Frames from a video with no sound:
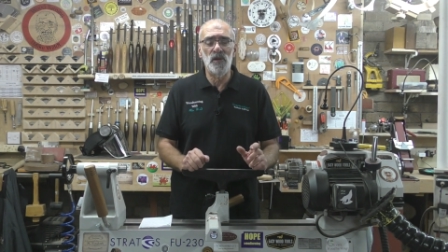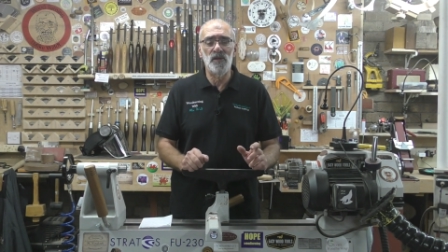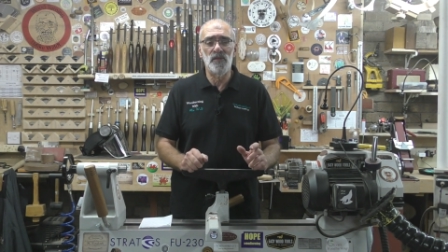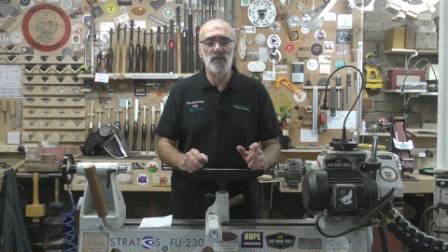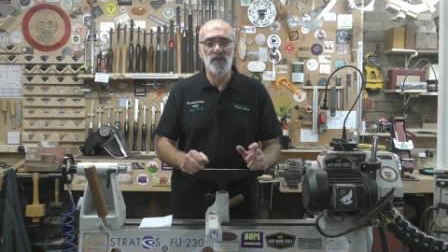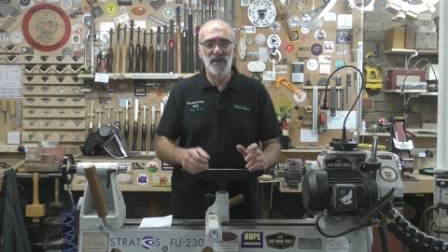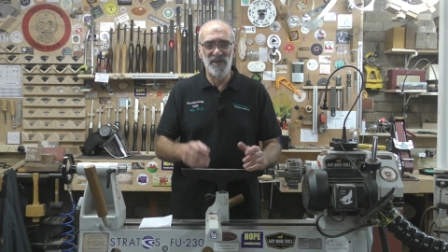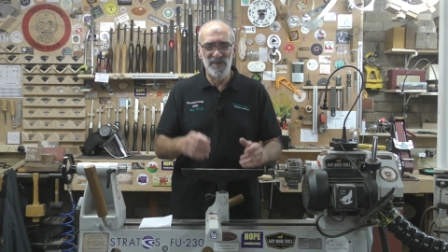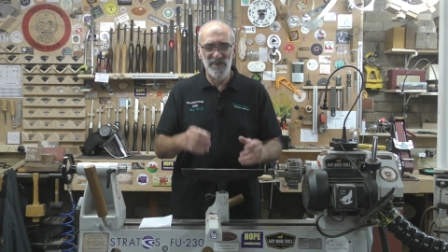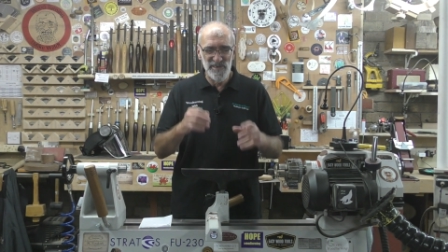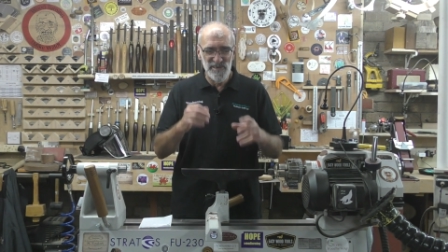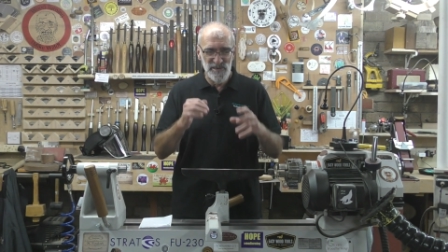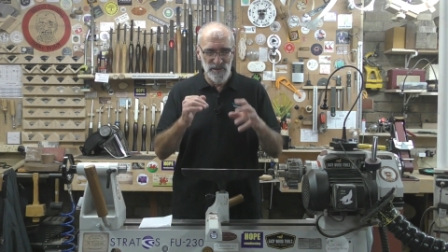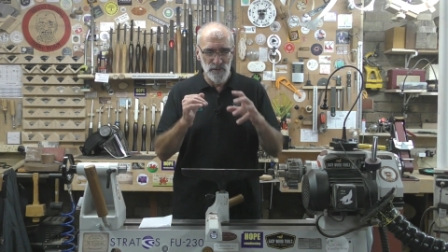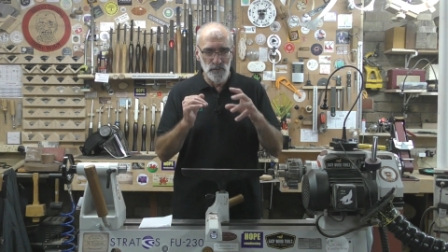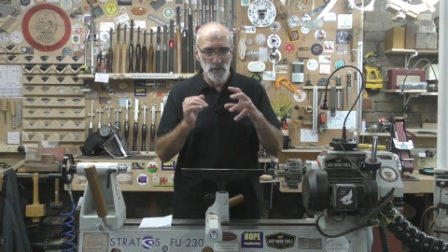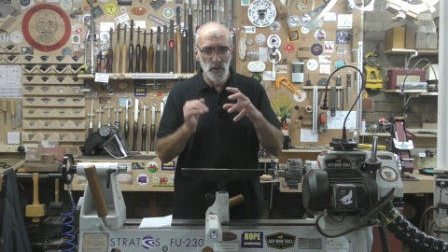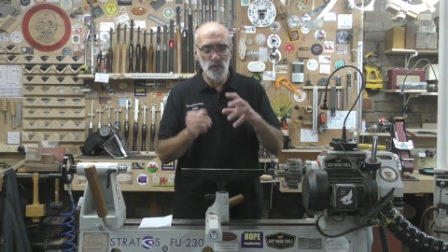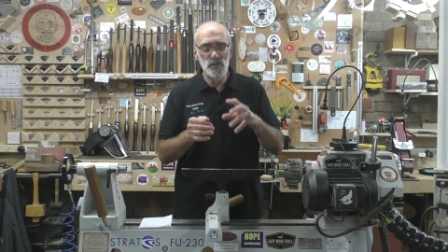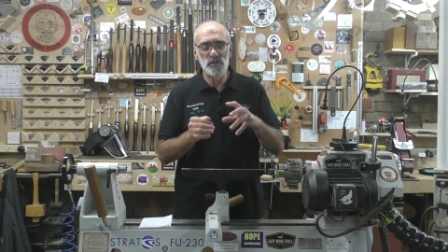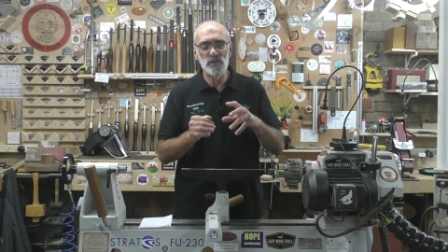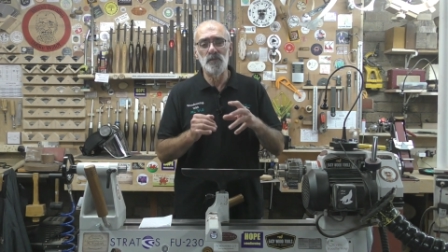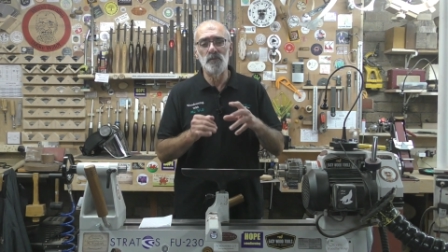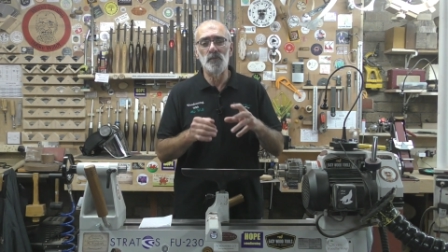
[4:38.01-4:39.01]
and that is the
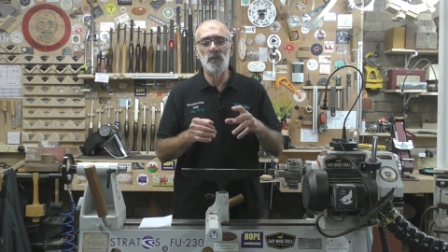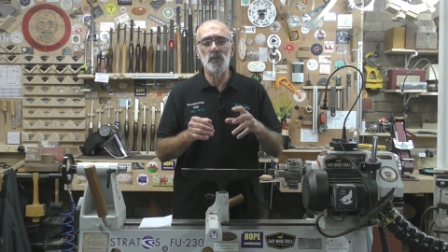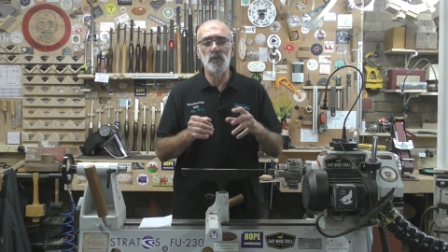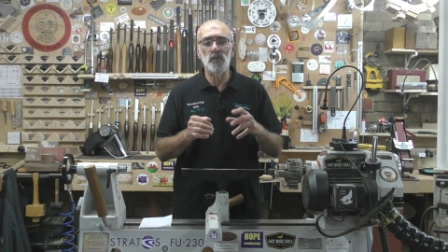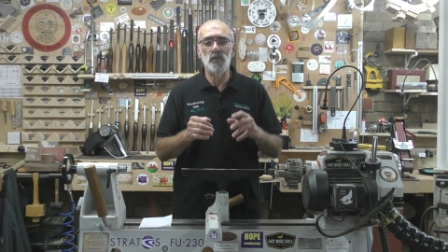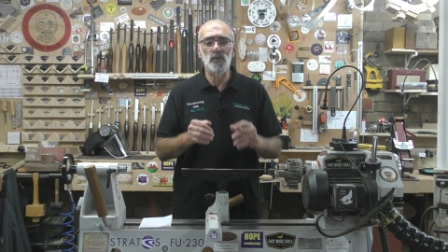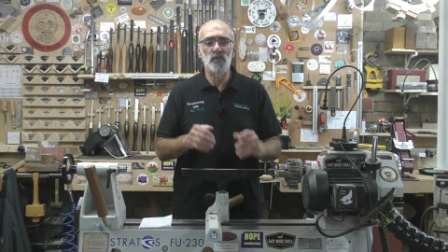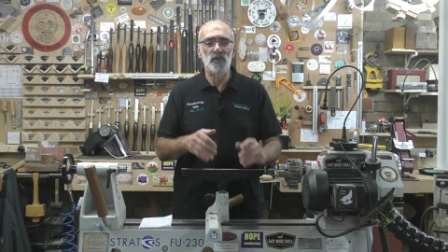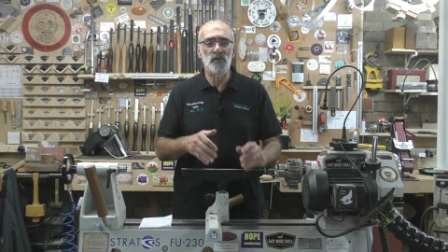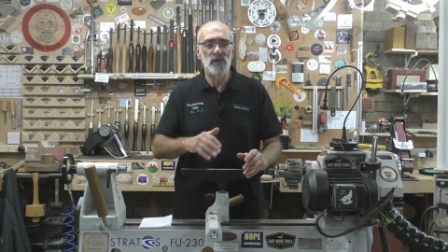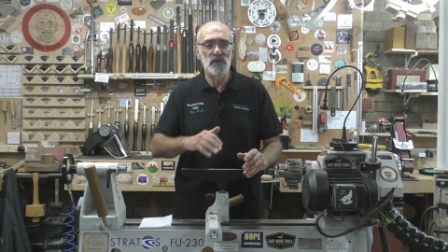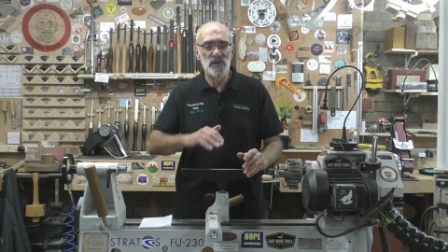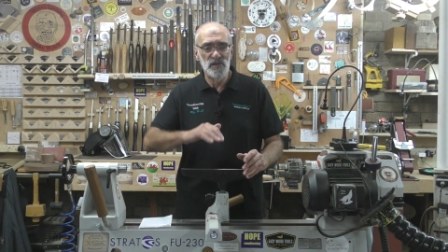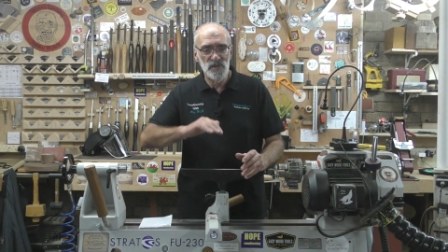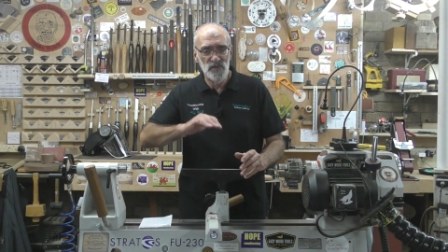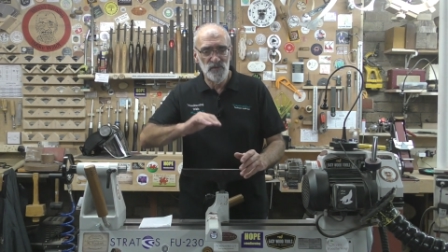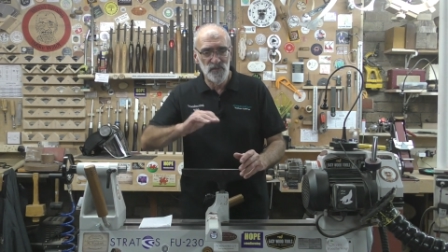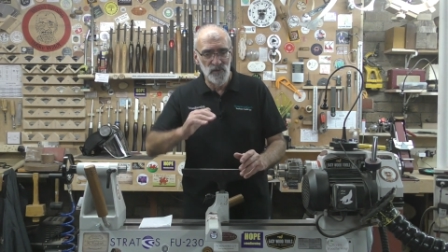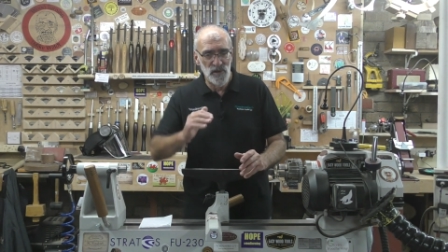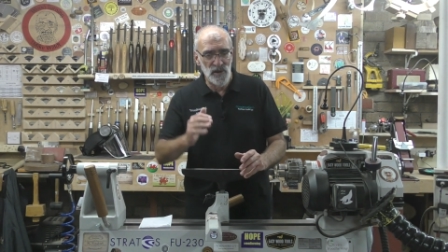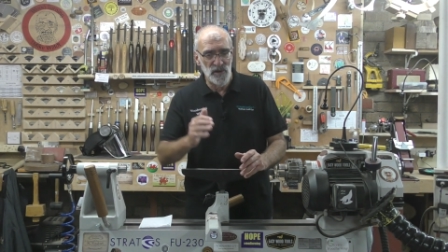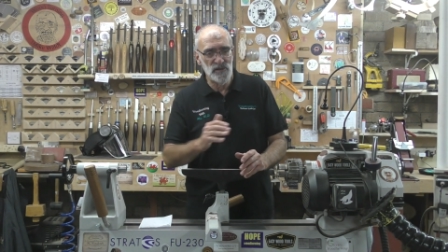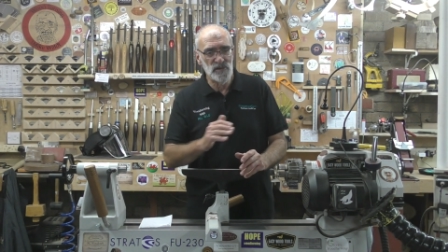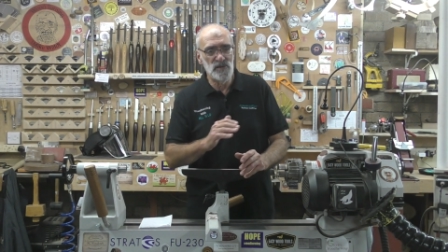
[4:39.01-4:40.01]
most important thing is
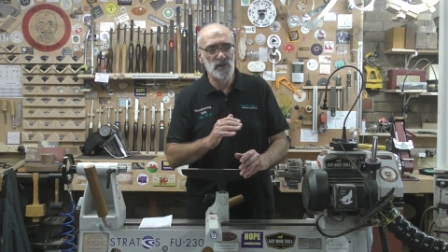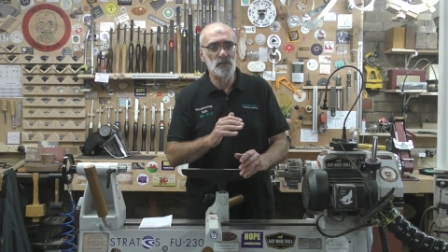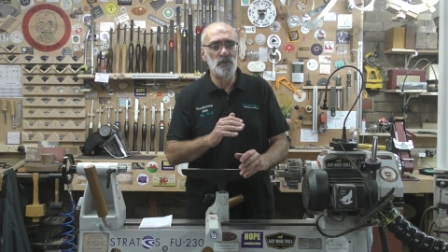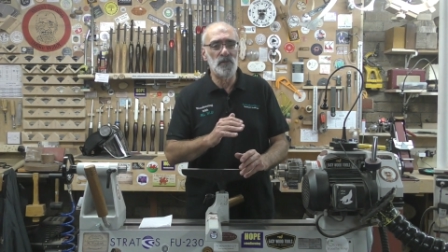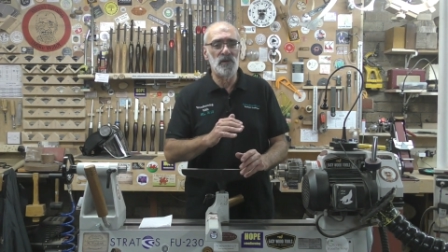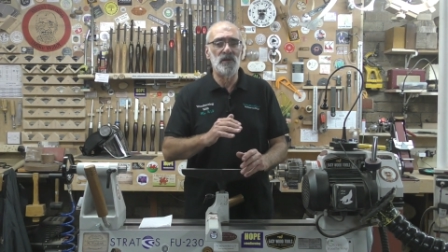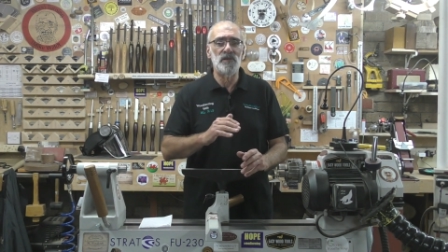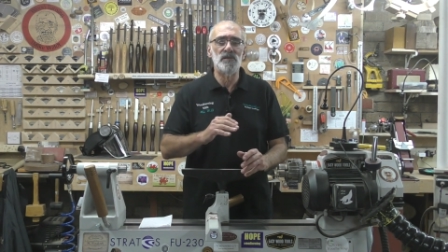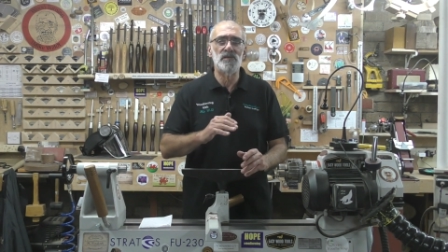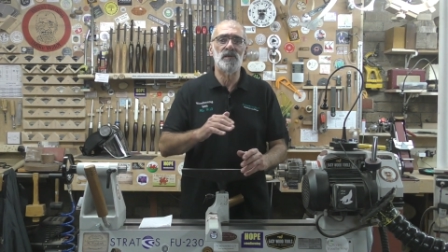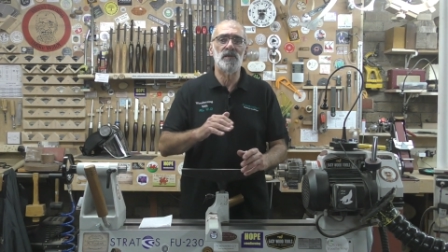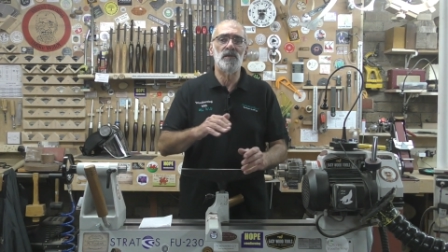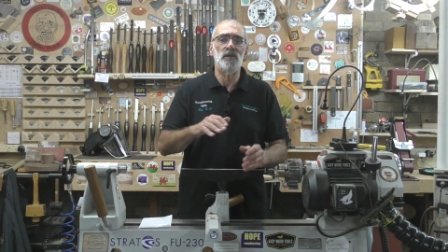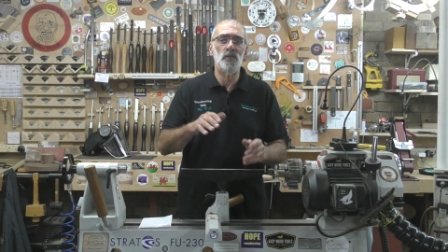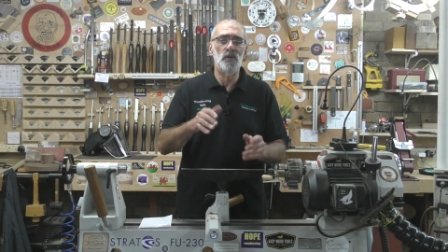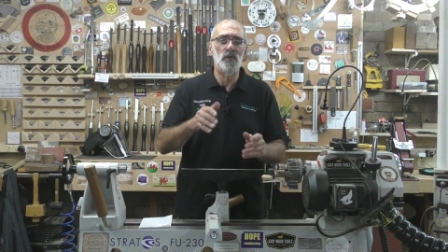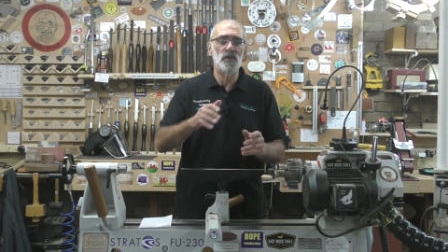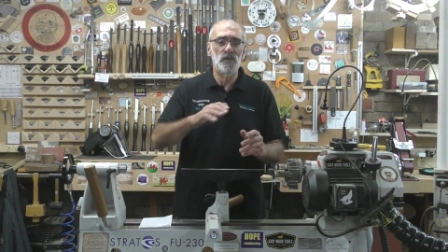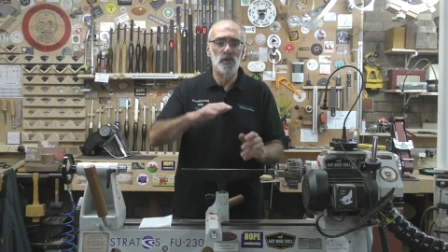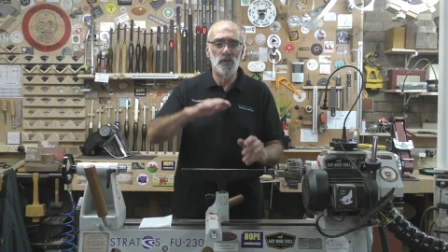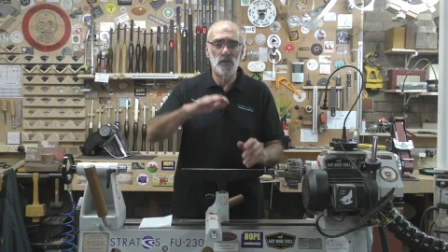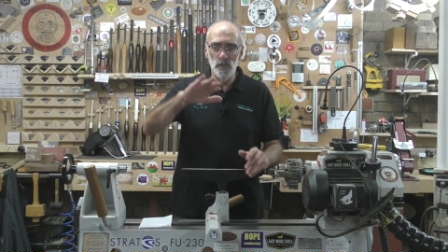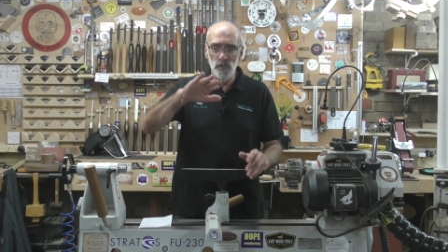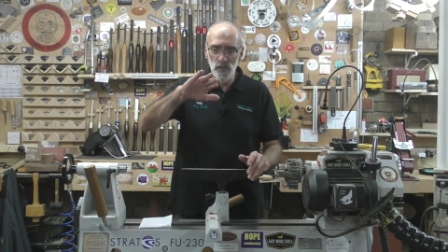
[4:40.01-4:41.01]
flexibility when you're